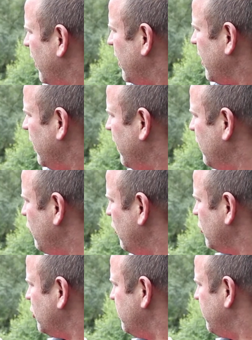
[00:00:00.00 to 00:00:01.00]
like I said in the
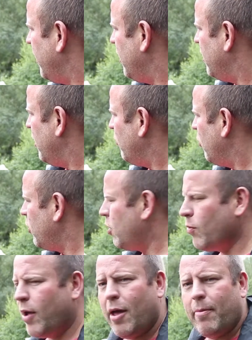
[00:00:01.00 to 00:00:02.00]
introduction, been eroded
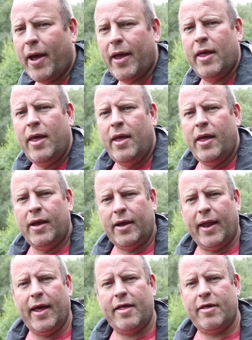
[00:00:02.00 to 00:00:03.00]
away by
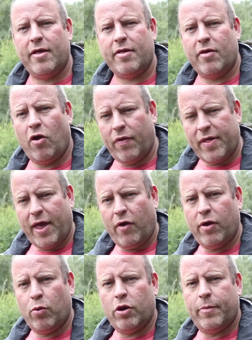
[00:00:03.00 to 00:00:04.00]
glaciers. All this
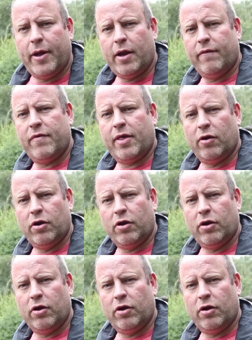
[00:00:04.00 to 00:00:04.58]
area would have been obviously